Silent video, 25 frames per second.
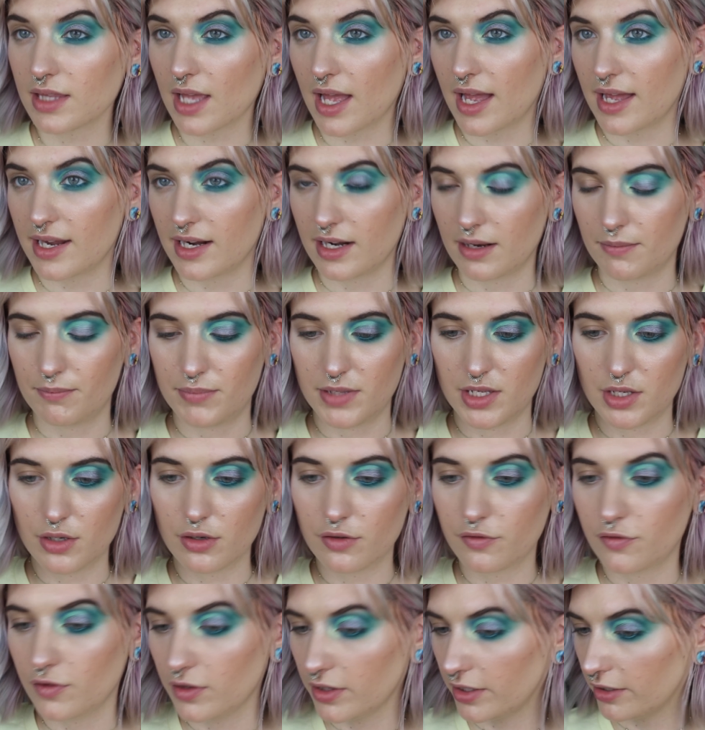That added a
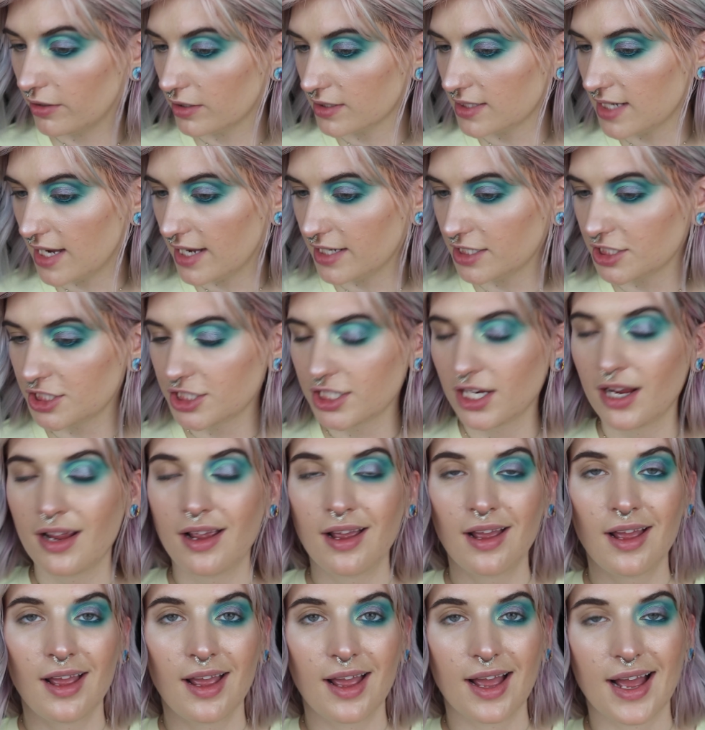beautiful little touch.
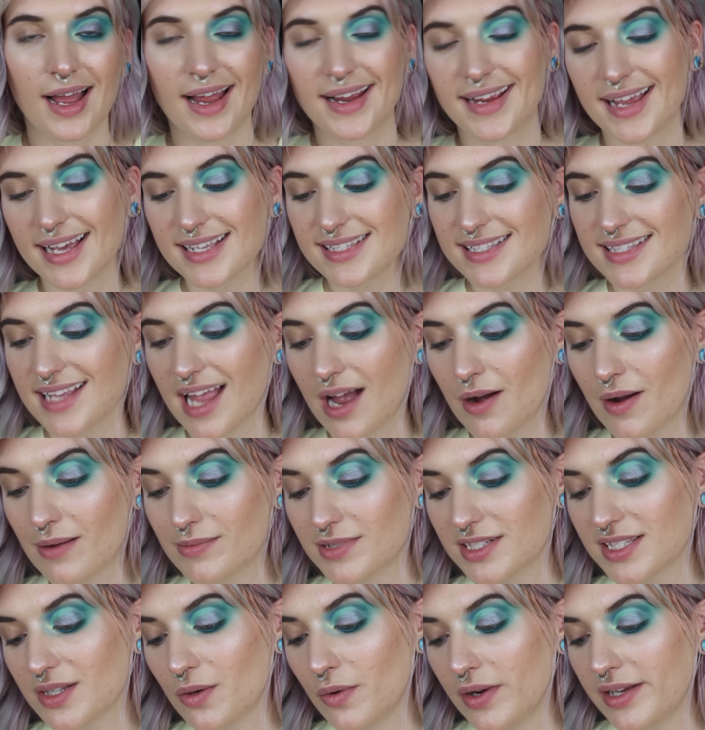I guess now
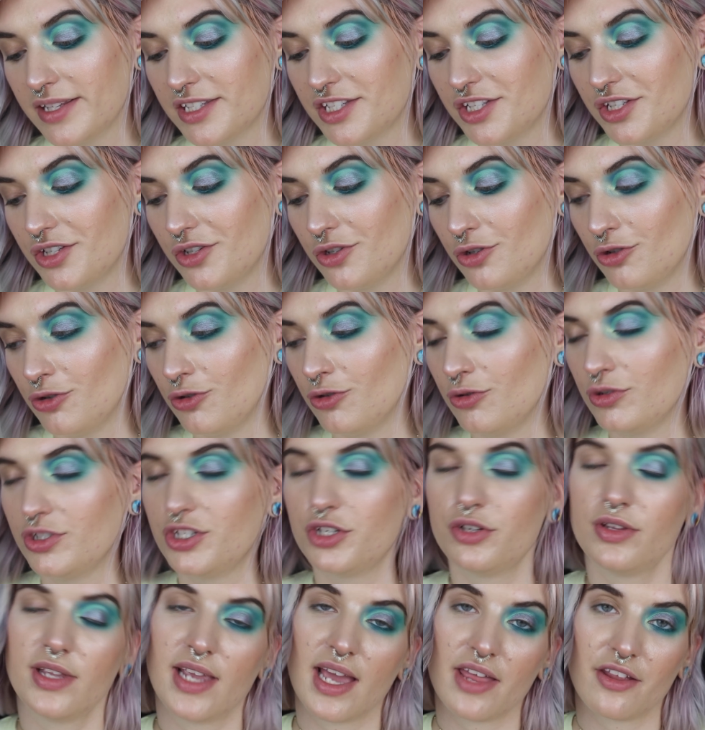I'm just going to
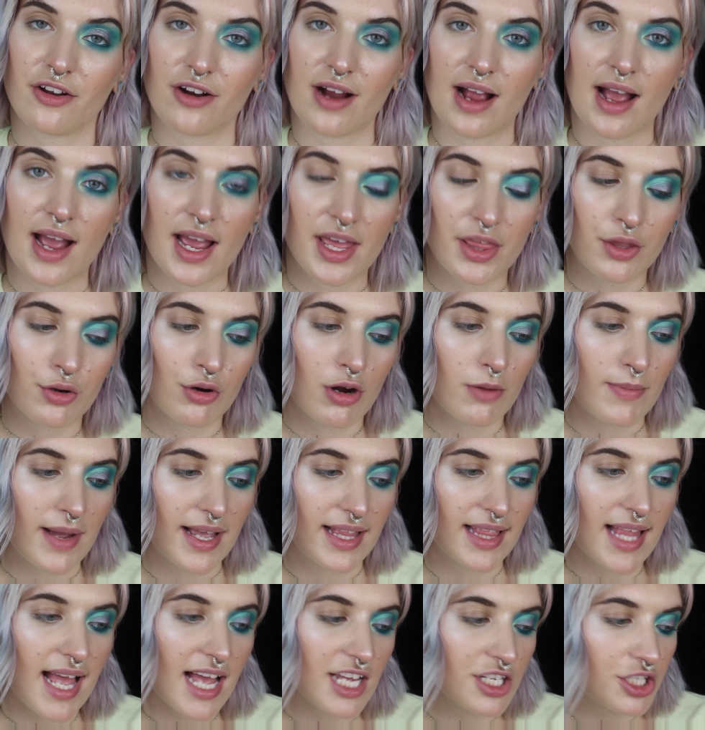do the other eye, throw on
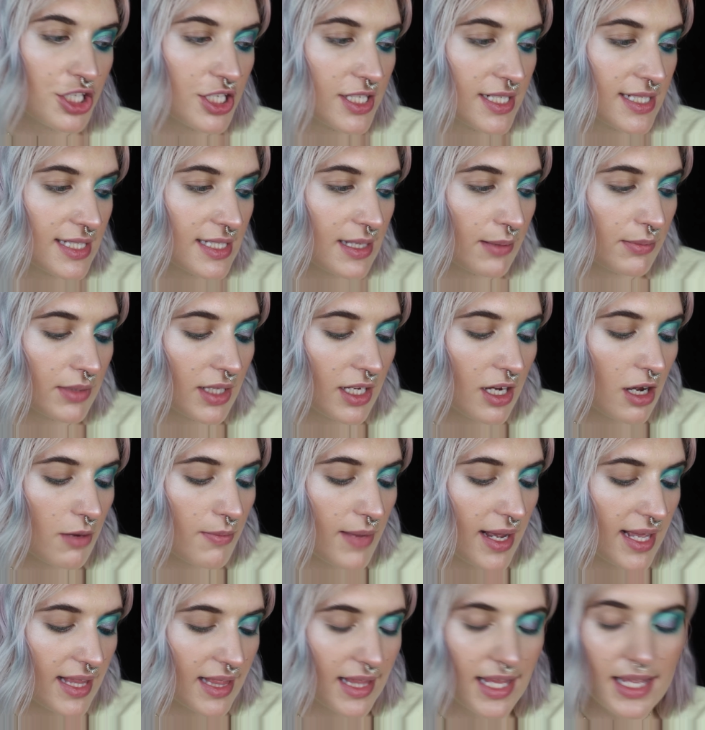my lashes, something
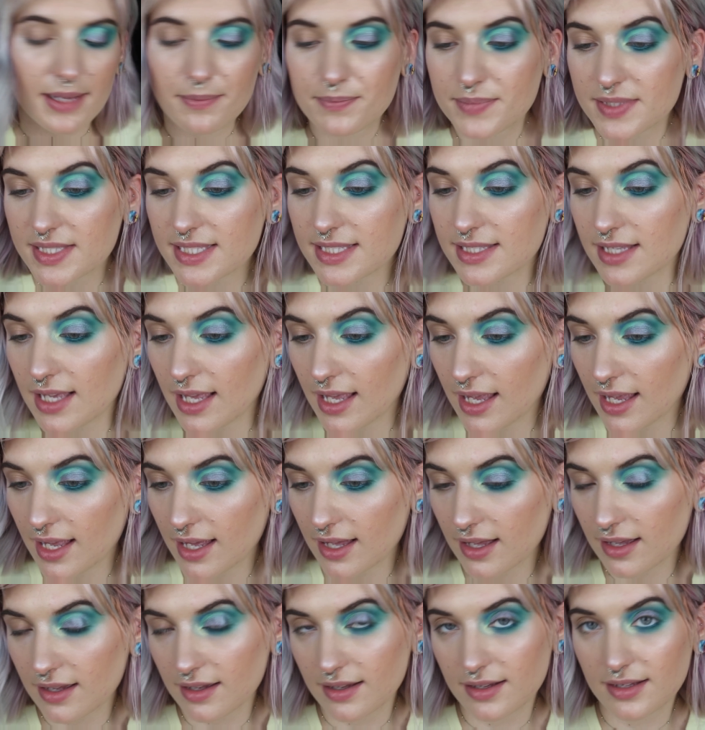on my lips,
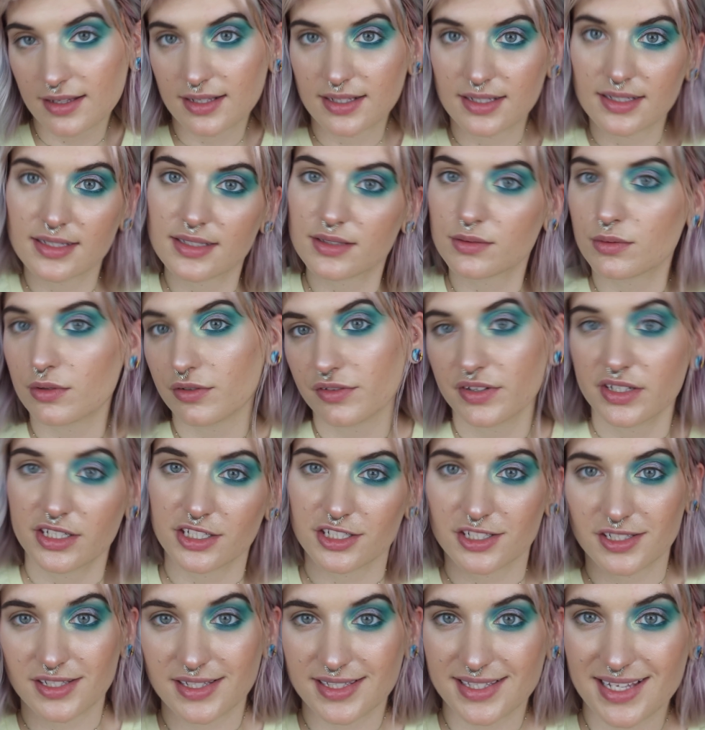and we'll
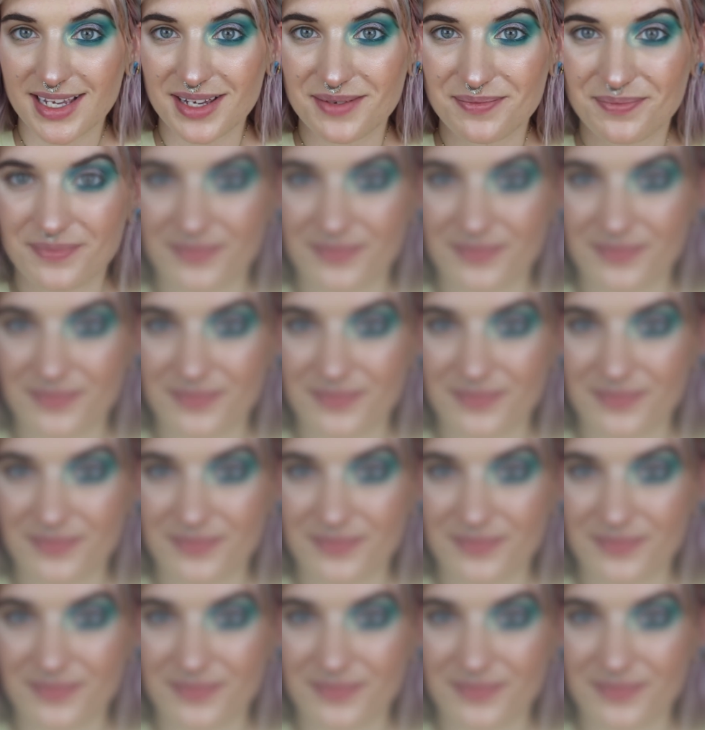finish this up.